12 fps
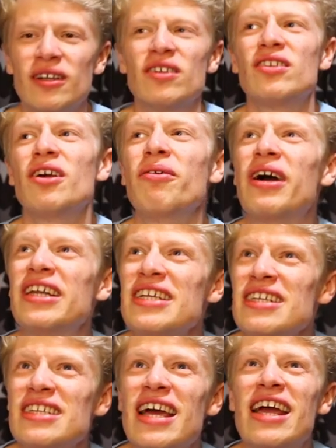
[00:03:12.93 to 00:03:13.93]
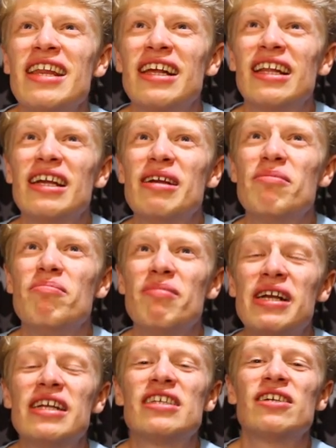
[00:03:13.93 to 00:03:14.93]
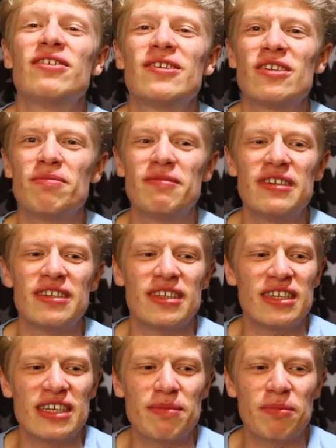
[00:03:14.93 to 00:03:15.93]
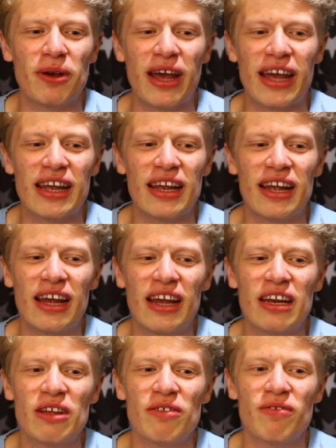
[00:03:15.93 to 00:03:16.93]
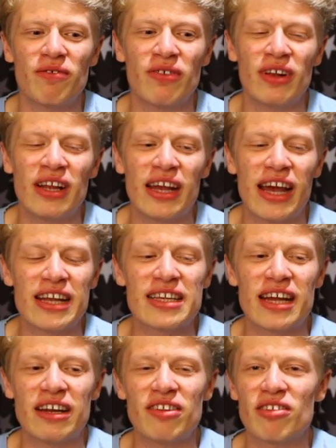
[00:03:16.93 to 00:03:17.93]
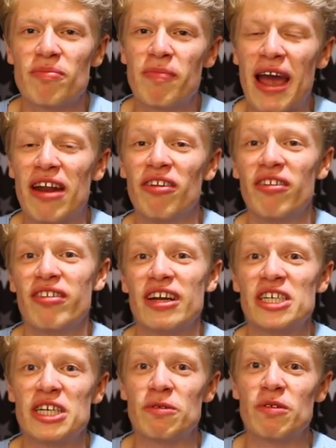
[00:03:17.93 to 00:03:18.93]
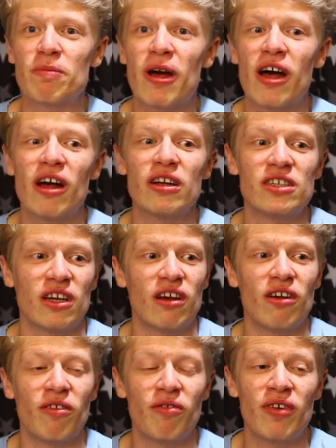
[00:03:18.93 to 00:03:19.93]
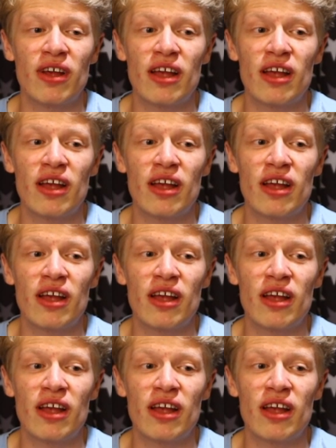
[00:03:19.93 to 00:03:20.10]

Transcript: So I didn't technically meet her at Summer City, but I kind of attended some panels that she was part of